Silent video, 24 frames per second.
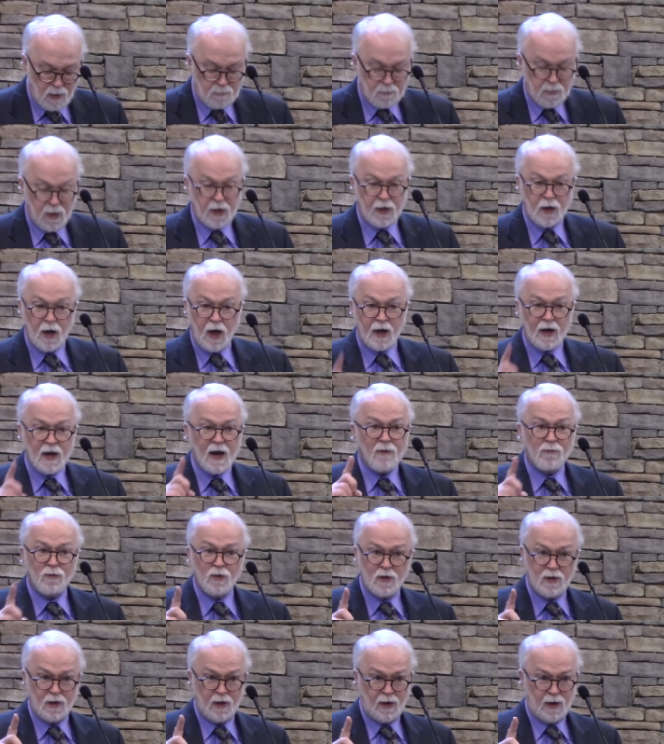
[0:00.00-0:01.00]
but not
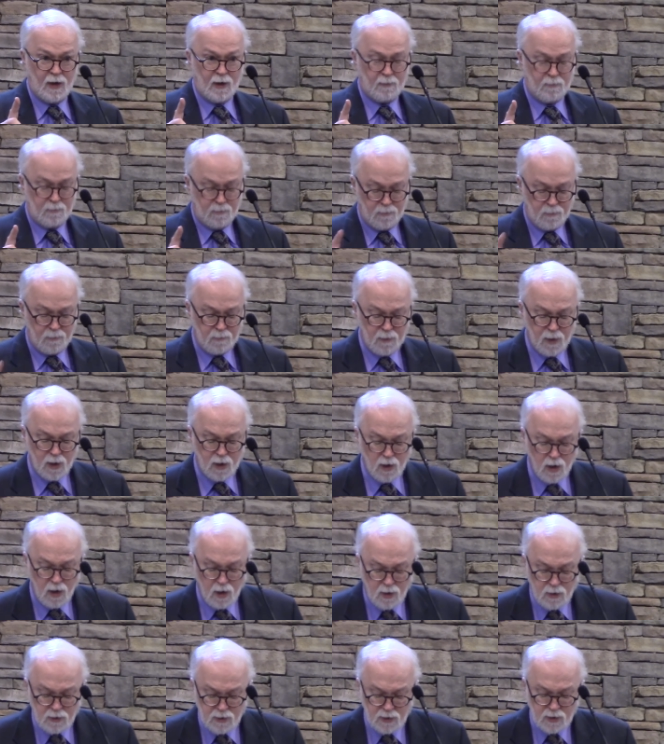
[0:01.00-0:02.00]
everything,
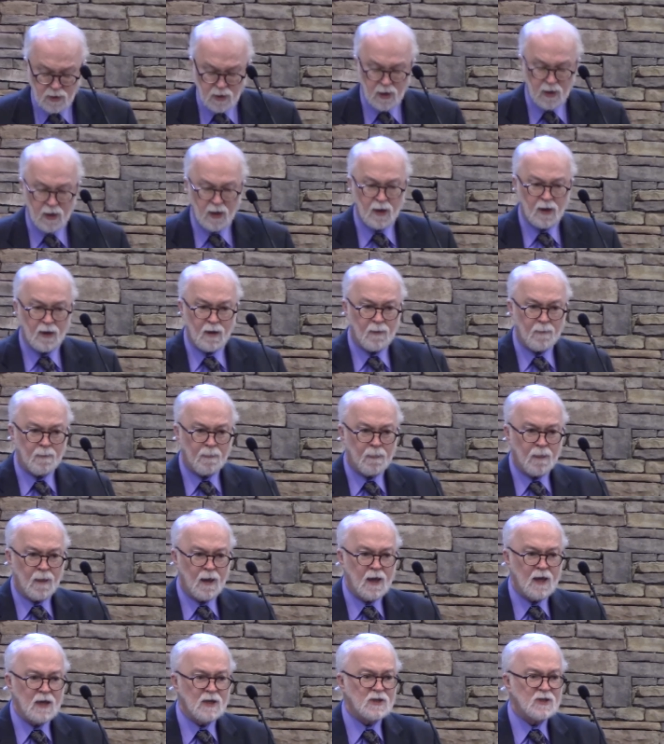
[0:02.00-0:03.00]
because
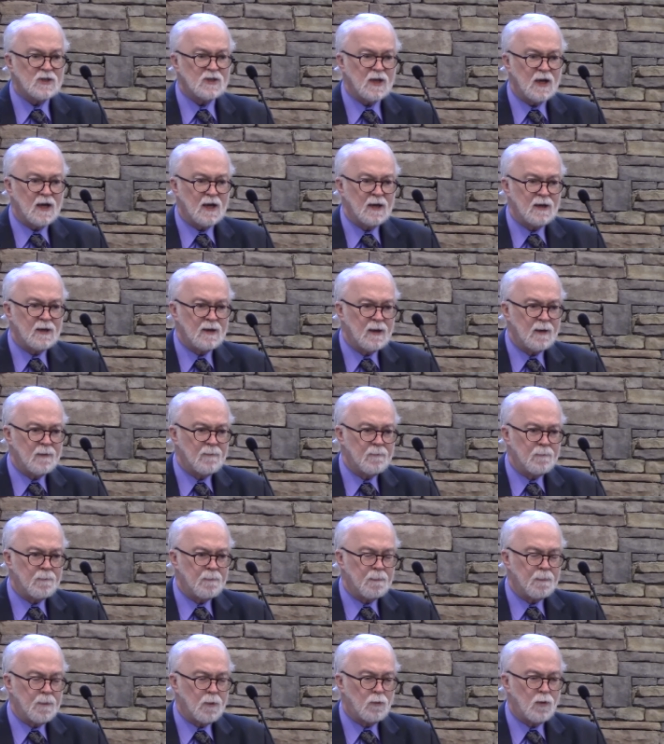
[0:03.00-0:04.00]
he
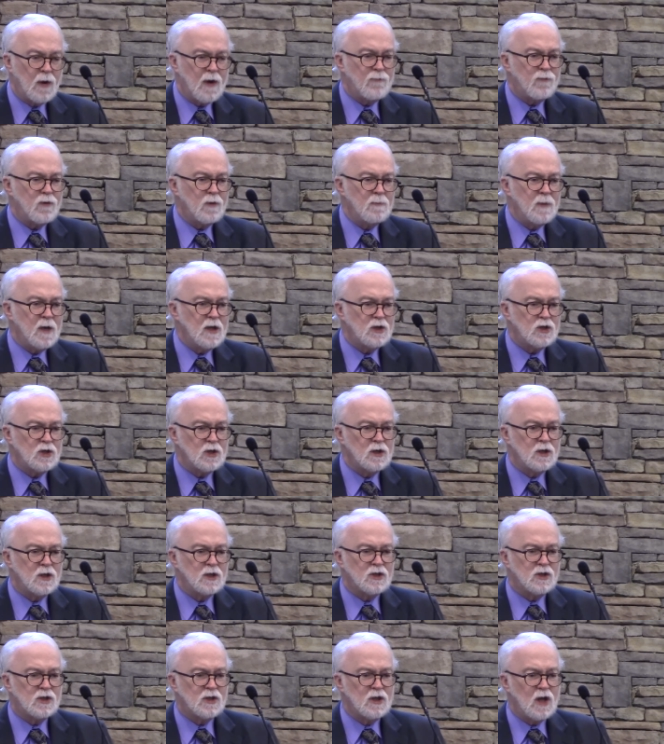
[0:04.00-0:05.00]
said the Reformation
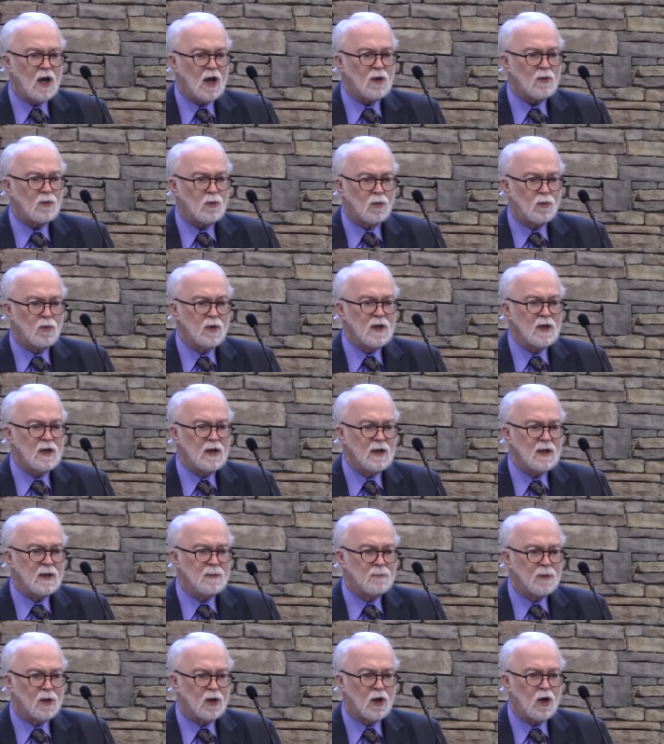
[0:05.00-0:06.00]
does not really
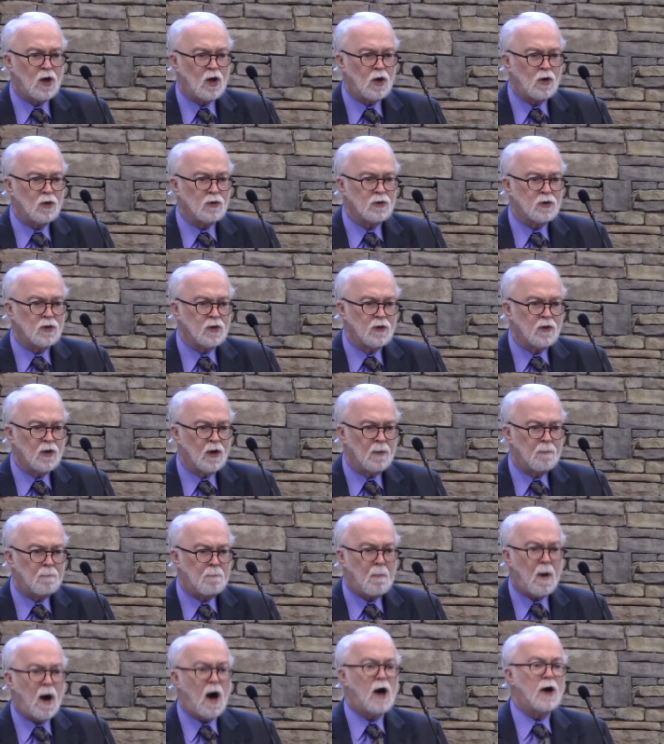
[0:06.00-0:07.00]
belong to the
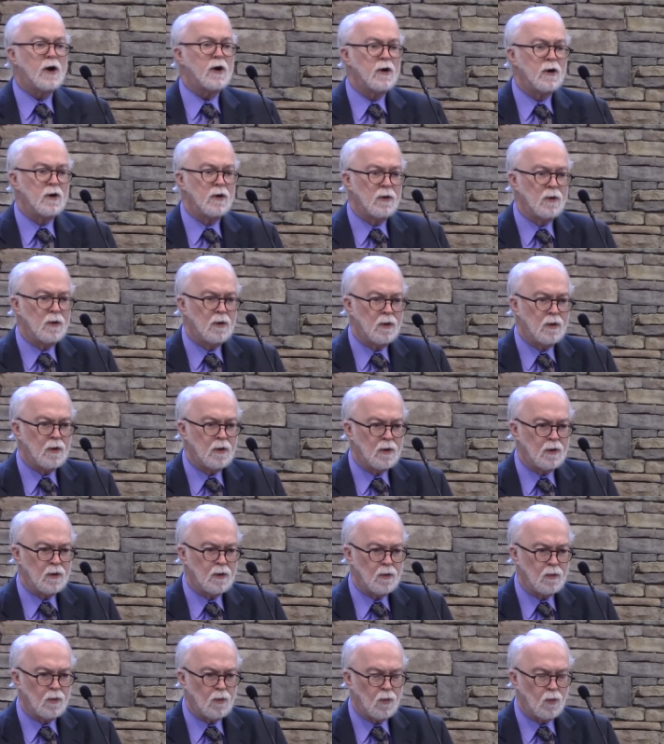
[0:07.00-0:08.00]
modern
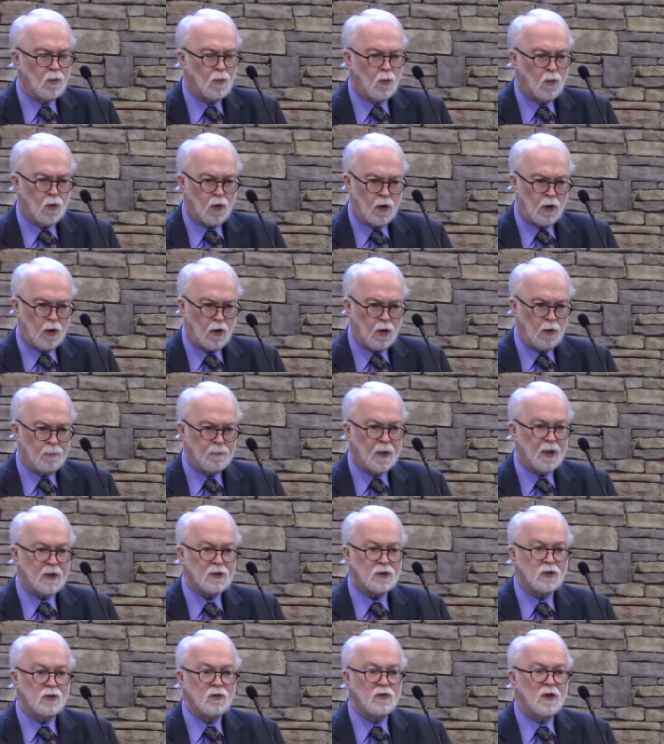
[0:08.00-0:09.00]
world,
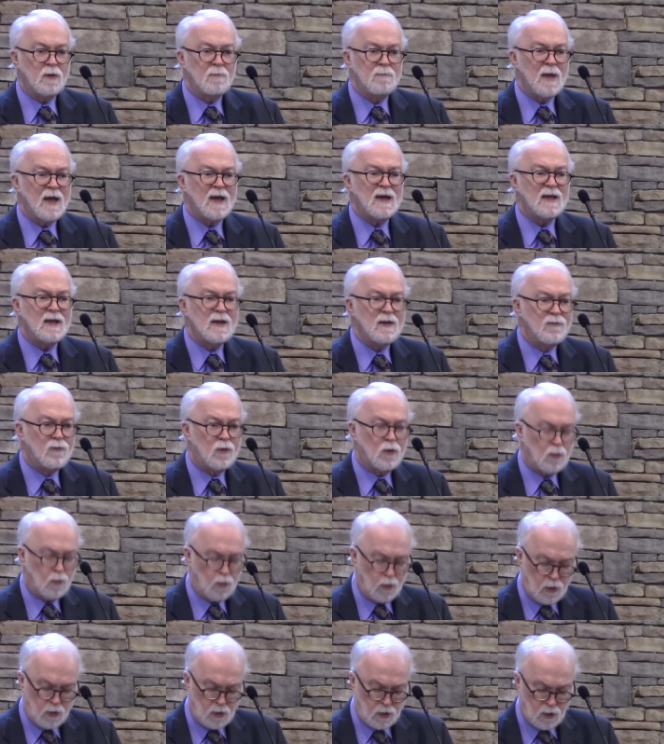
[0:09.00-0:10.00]
but to the medieval
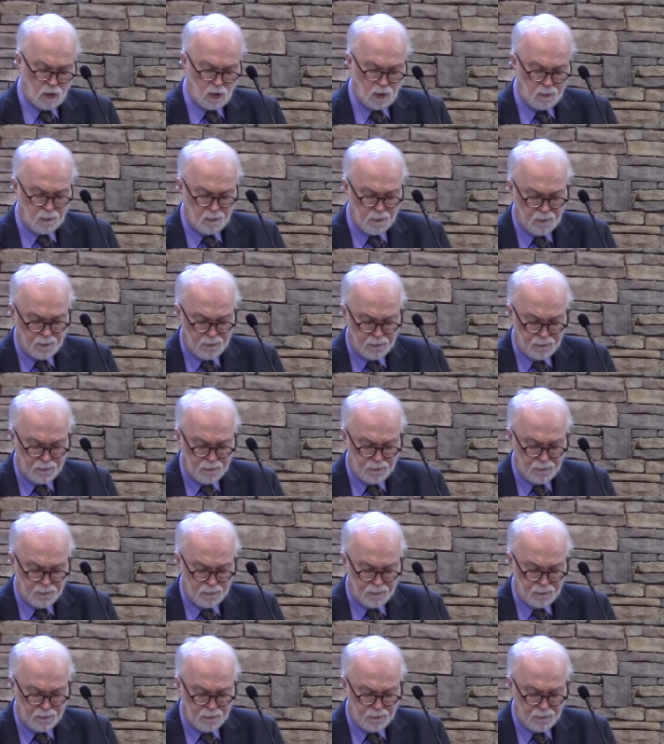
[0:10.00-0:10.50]
world.